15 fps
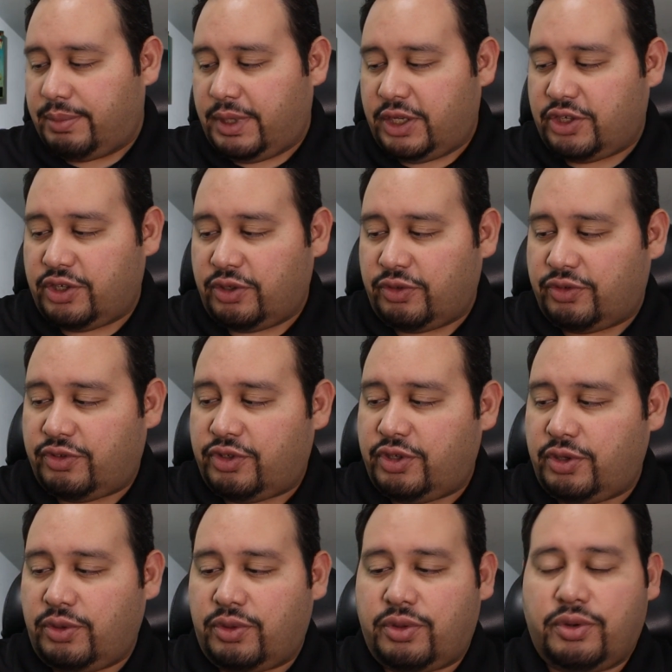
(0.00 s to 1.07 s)
issues
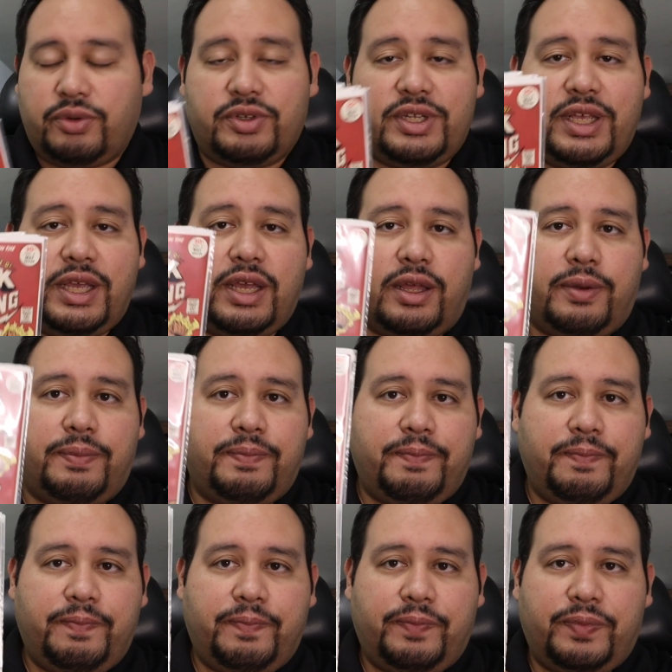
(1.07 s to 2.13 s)
2 through 10.
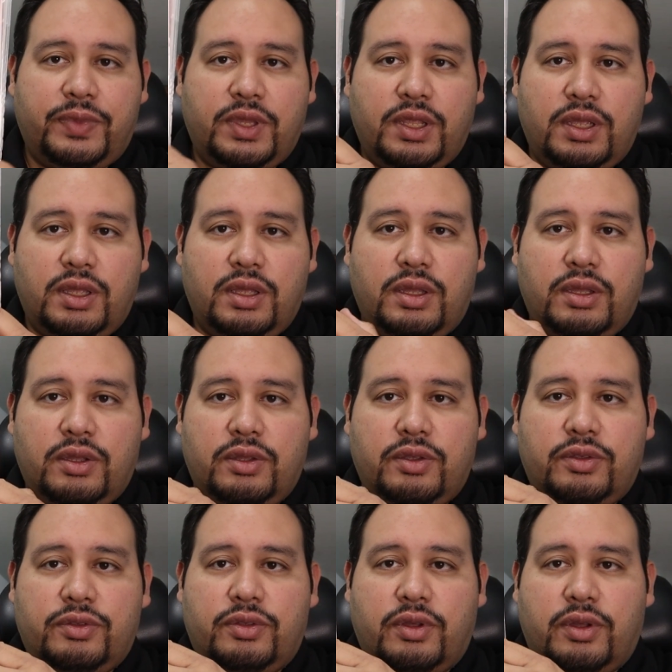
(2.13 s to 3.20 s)

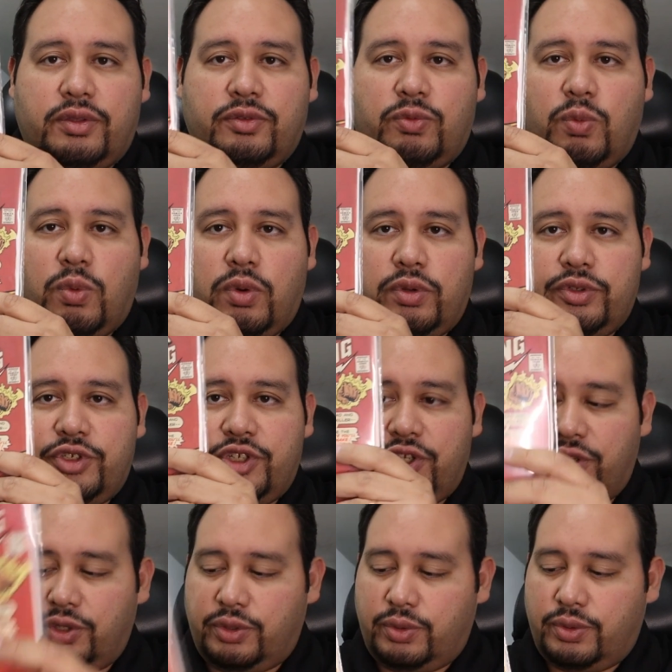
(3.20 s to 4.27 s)
So it's
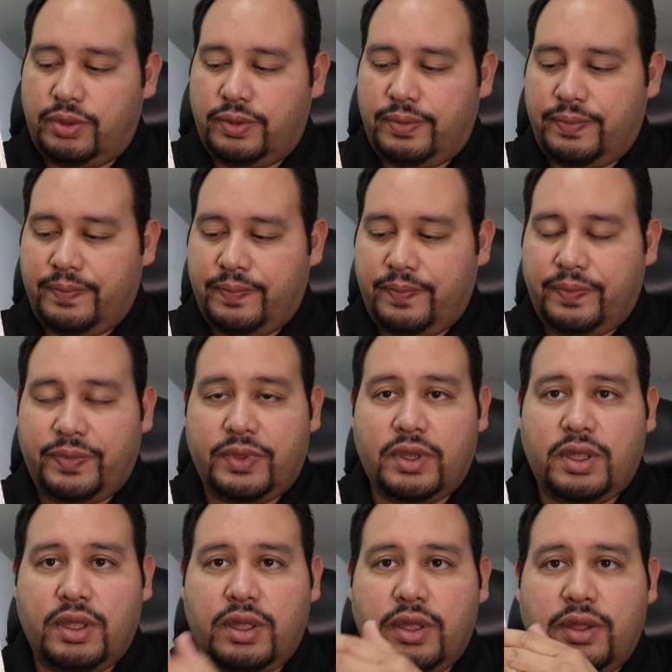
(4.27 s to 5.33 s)
2,
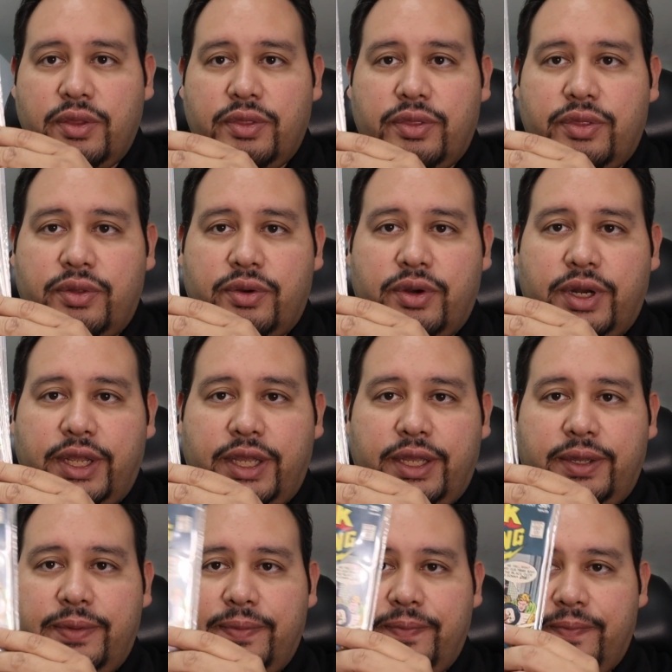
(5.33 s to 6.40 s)
3,